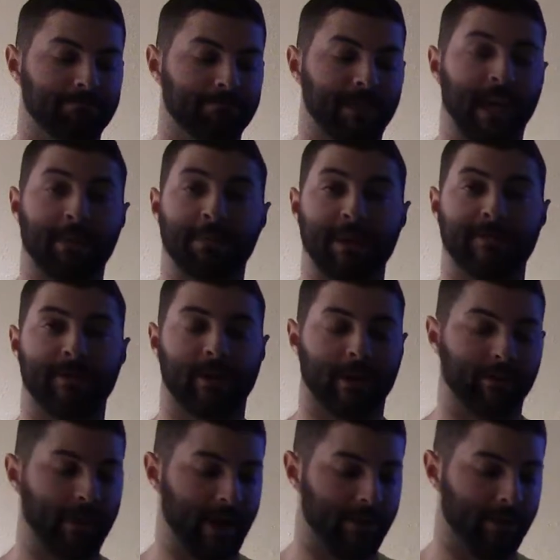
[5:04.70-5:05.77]
can be
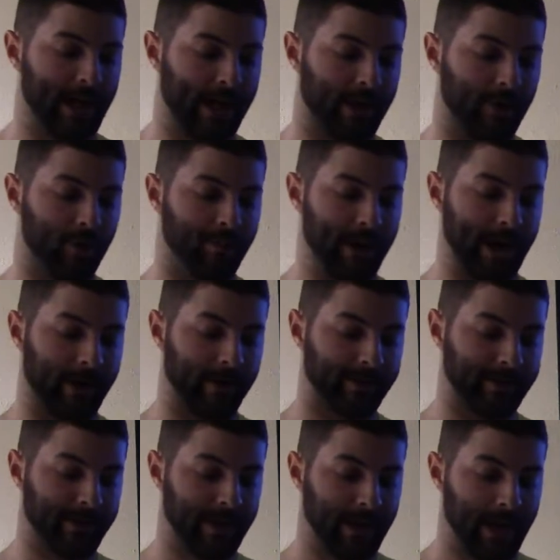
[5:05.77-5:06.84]
funded by the Black and Gold
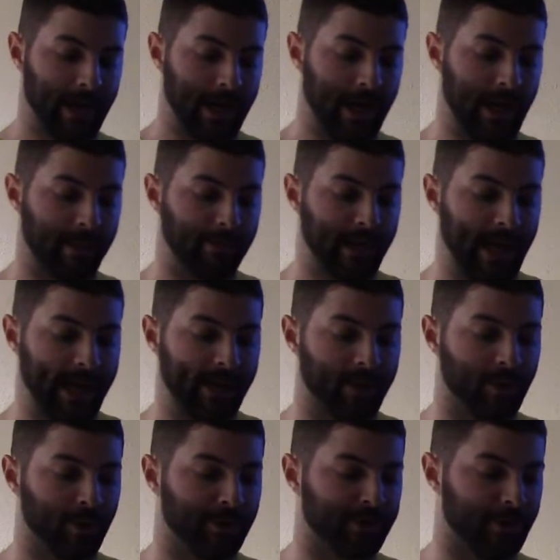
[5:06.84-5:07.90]
backers. Black and
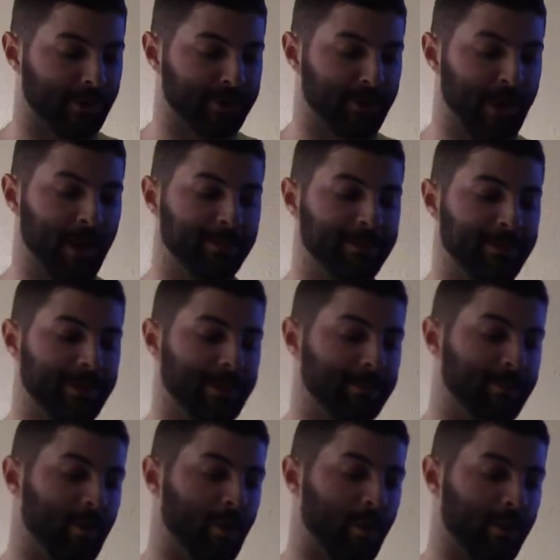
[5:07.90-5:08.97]
Gold has also helped
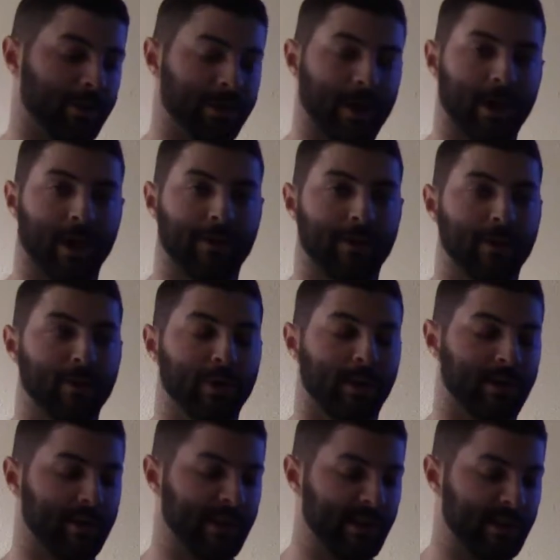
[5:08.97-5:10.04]
support the New
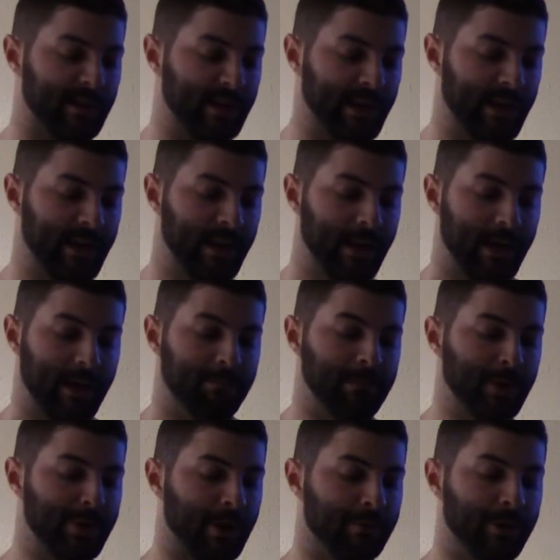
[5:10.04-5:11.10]
London Little League,
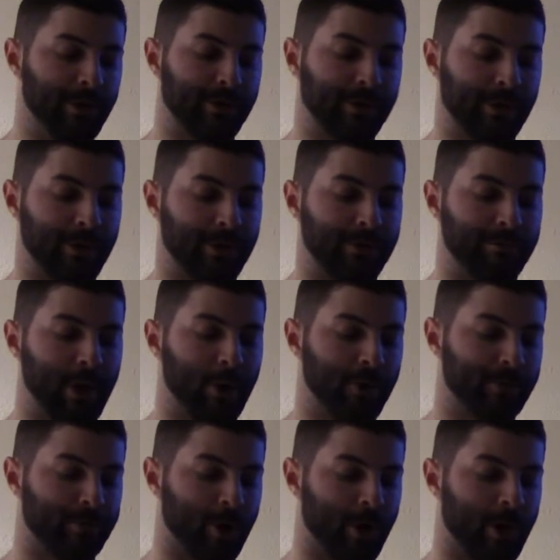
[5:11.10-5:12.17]
Music Boosters,
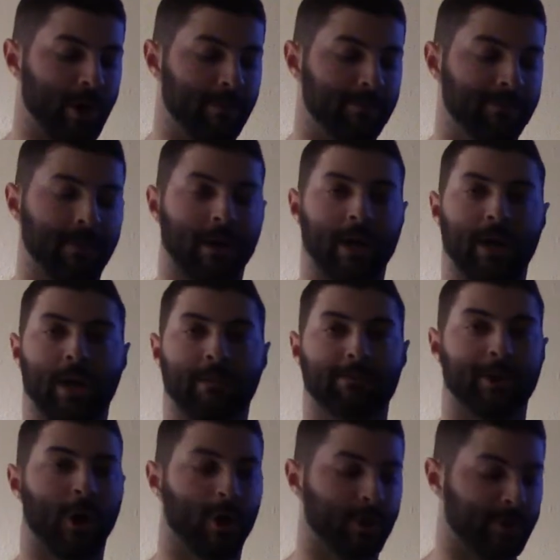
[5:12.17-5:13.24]
Post Prom,
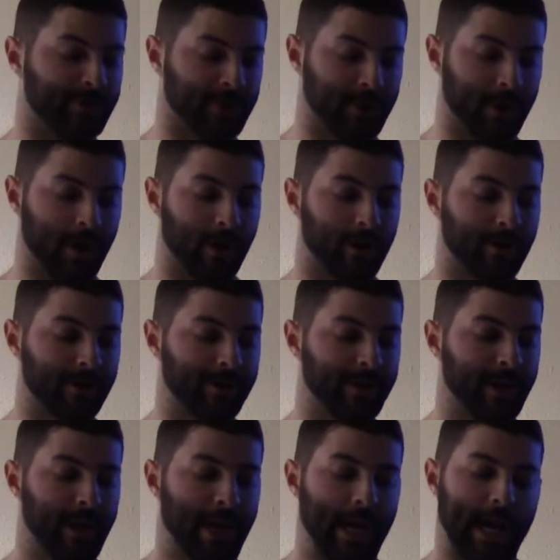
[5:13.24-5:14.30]
Dollars for
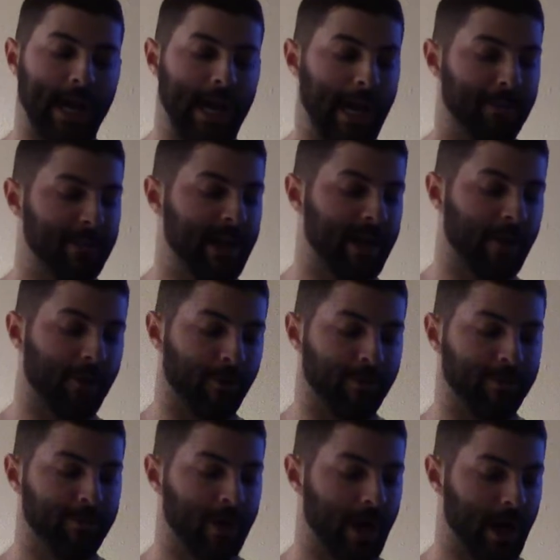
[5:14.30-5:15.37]
Scholars, and many
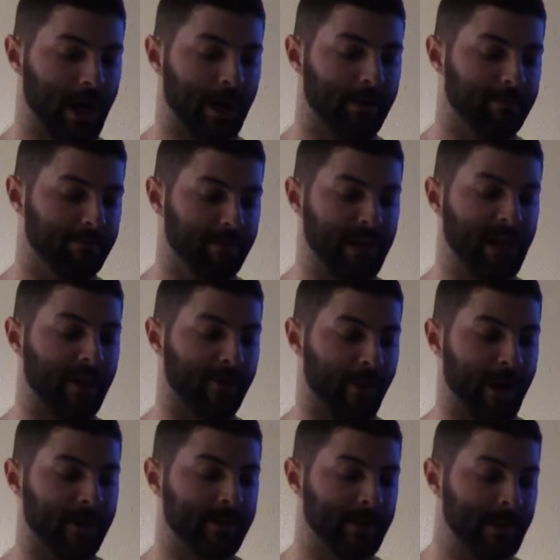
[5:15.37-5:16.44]
other
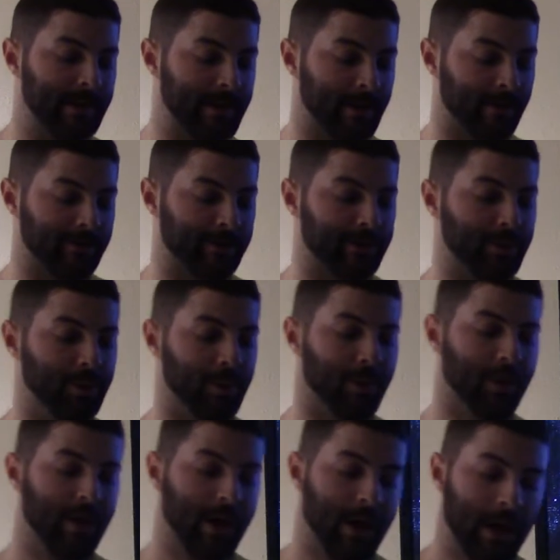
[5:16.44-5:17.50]
entities here at the
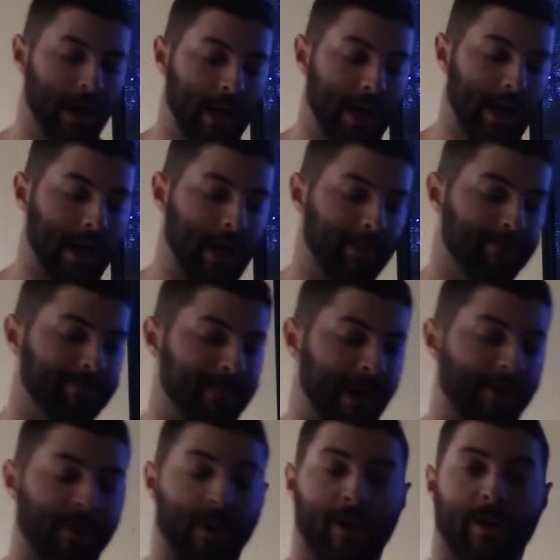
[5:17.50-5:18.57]
school.
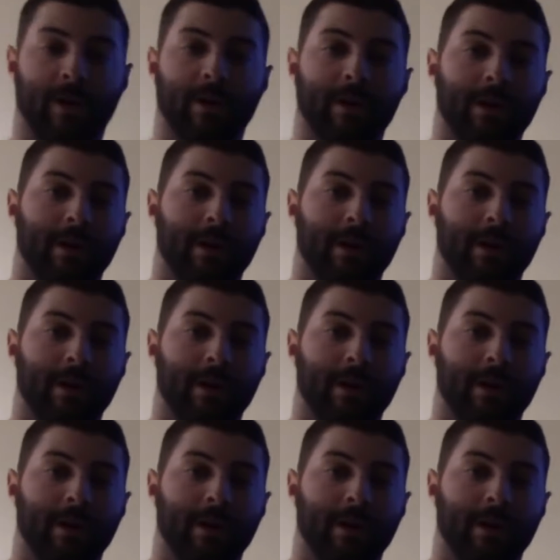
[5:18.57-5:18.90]
And they're